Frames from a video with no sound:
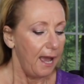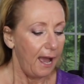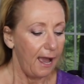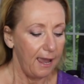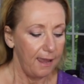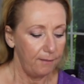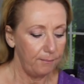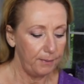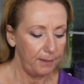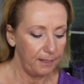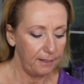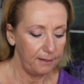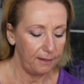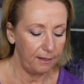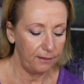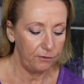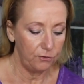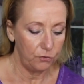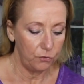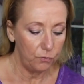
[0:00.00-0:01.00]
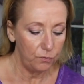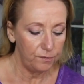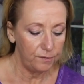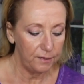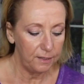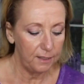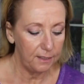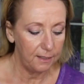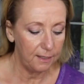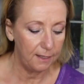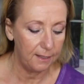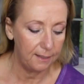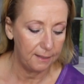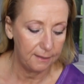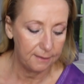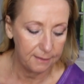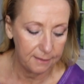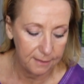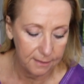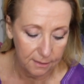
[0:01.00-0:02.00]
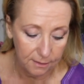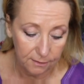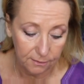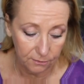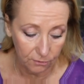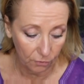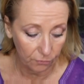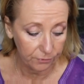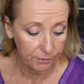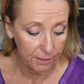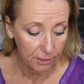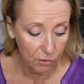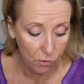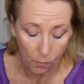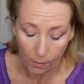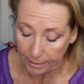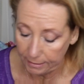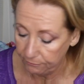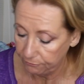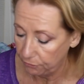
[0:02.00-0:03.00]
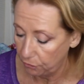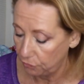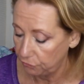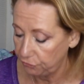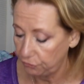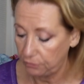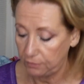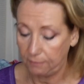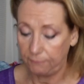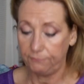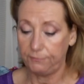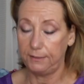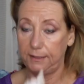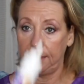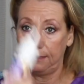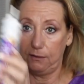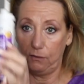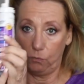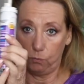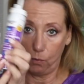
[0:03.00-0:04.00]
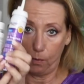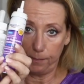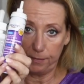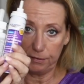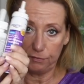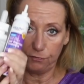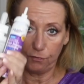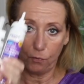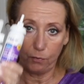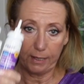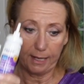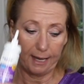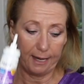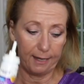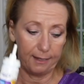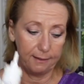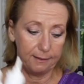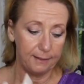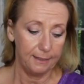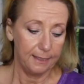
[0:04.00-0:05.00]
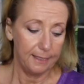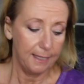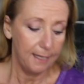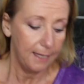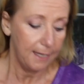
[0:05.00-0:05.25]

I've been using the, you know, the Equate version of the Woman's Rogaine,